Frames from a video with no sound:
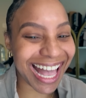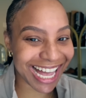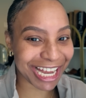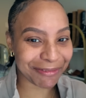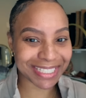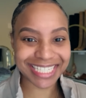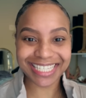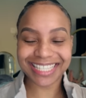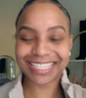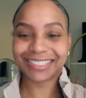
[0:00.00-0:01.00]
I got my
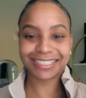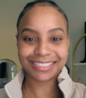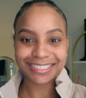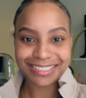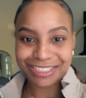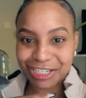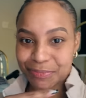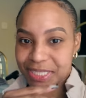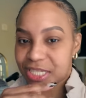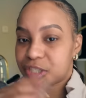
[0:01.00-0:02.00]
teeth, just
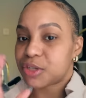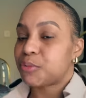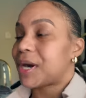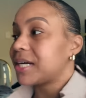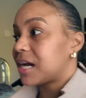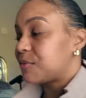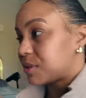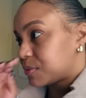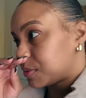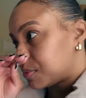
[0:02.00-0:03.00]
my teeth. So right now what
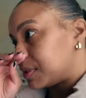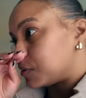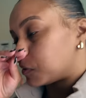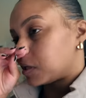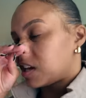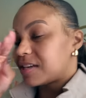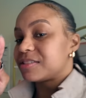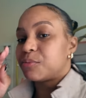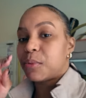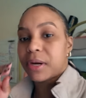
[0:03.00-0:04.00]
I'm supposed to be doing
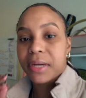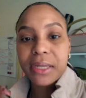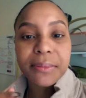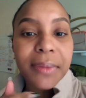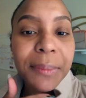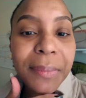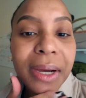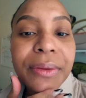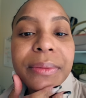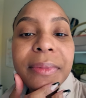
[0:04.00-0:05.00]
is wearing my
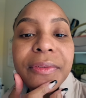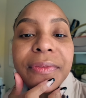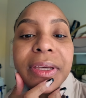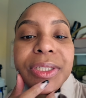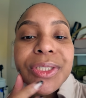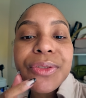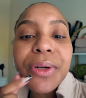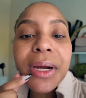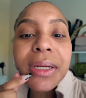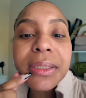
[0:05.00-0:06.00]
mouth, my face is
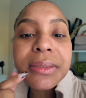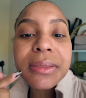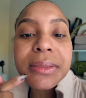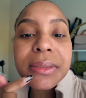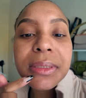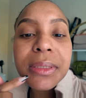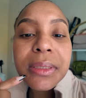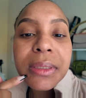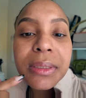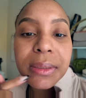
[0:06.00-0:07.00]
dry because
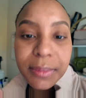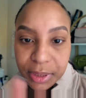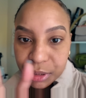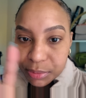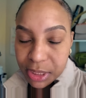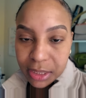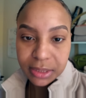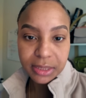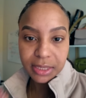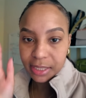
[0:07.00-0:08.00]
my dermatitis is